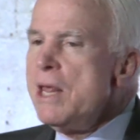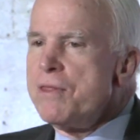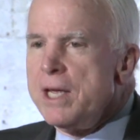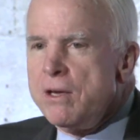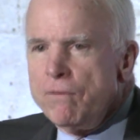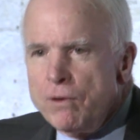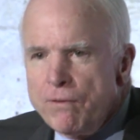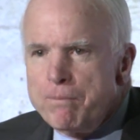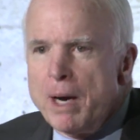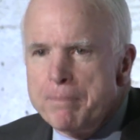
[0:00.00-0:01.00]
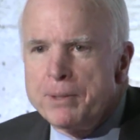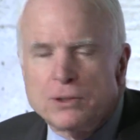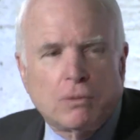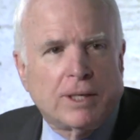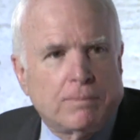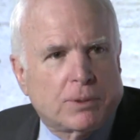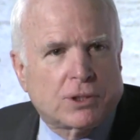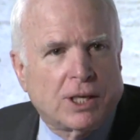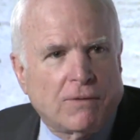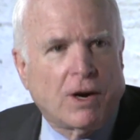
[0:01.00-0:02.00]
Think of what
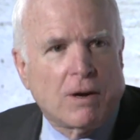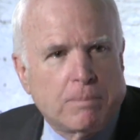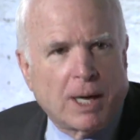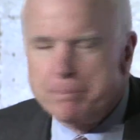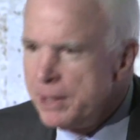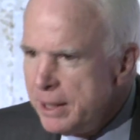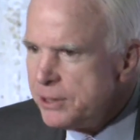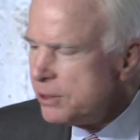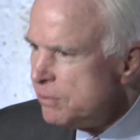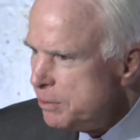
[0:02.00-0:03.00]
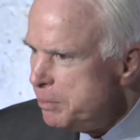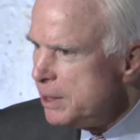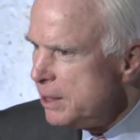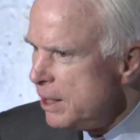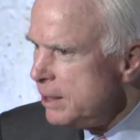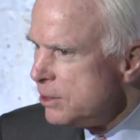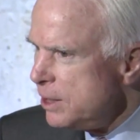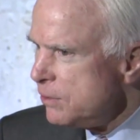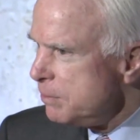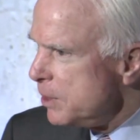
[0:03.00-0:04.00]
20% of our population would be, the United
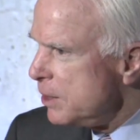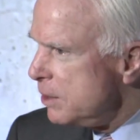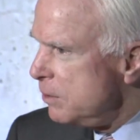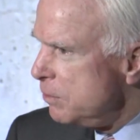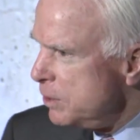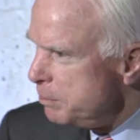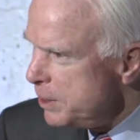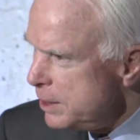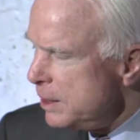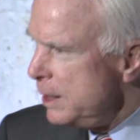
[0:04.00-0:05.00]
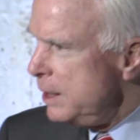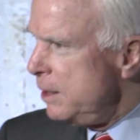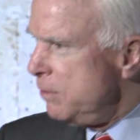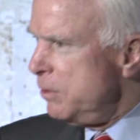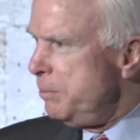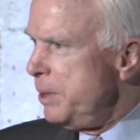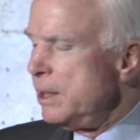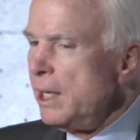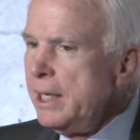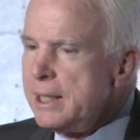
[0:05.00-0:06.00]
States of America would be
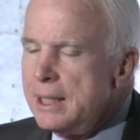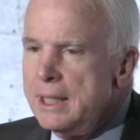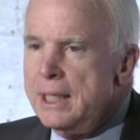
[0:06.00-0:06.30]
like.